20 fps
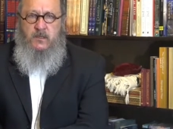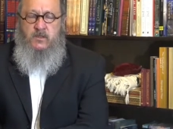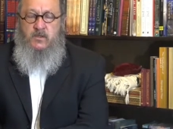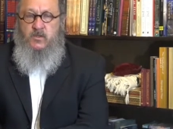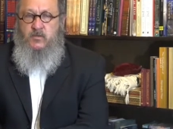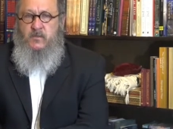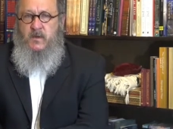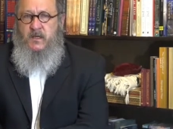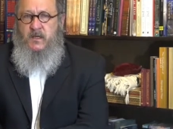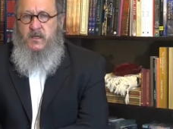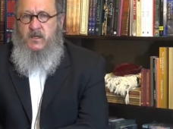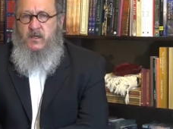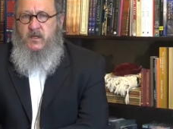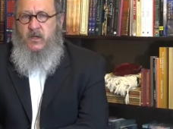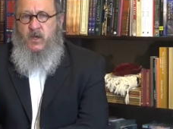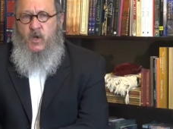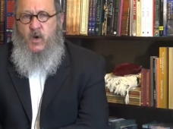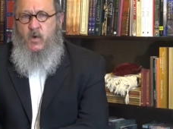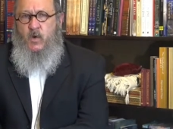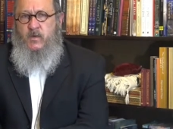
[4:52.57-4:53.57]
Shmika
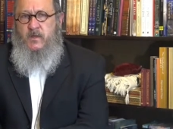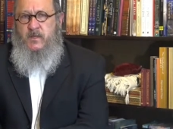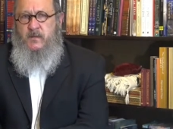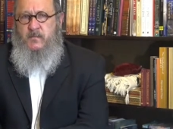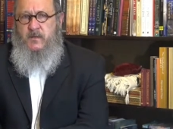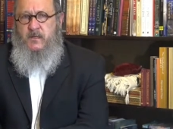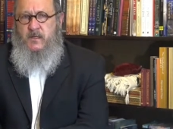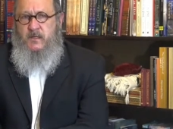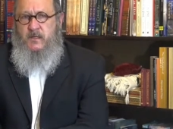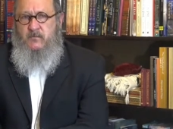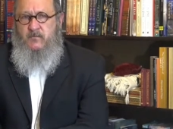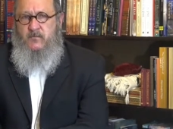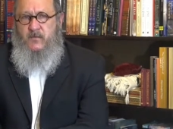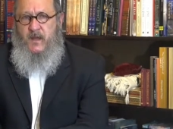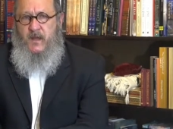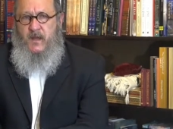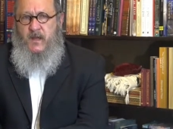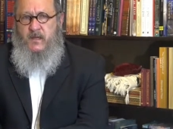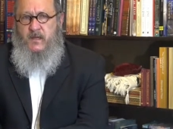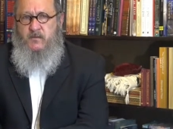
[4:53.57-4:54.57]
could only be
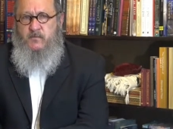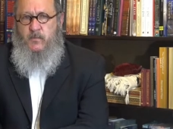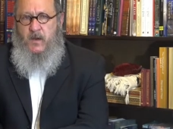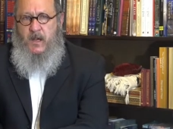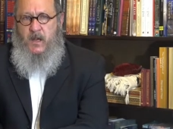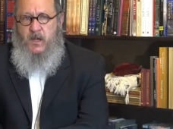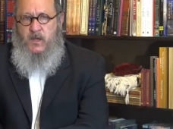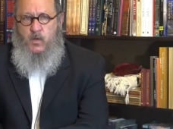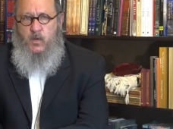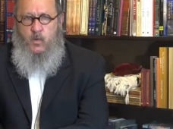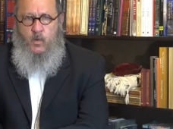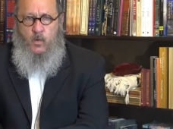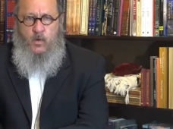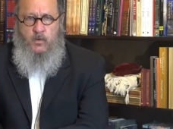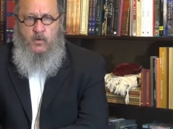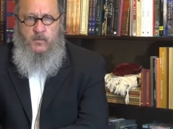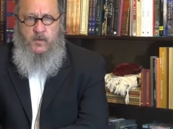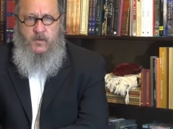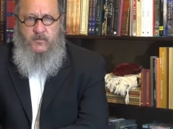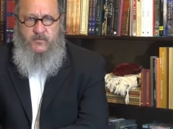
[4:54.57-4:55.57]
conveyed by a
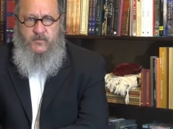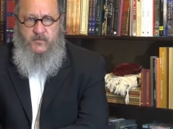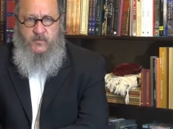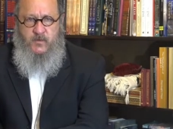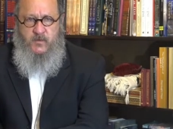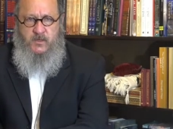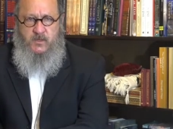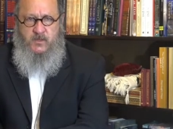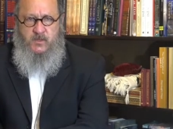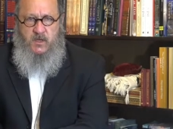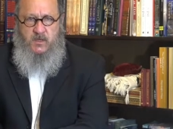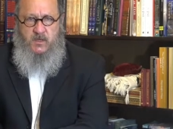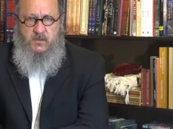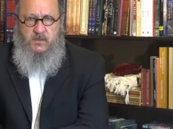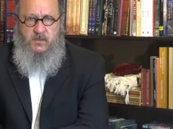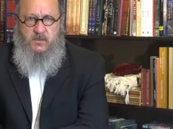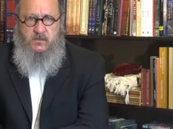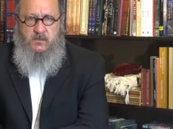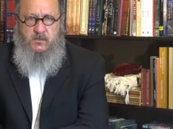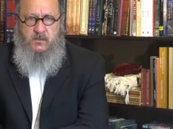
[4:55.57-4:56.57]
quorum of 3
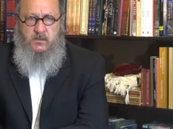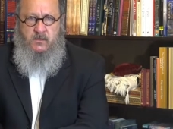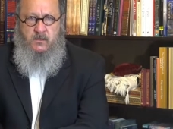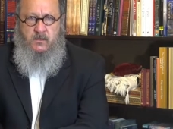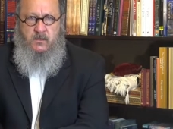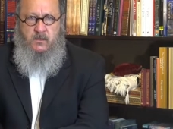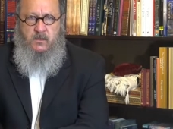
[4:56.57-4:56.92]
judges,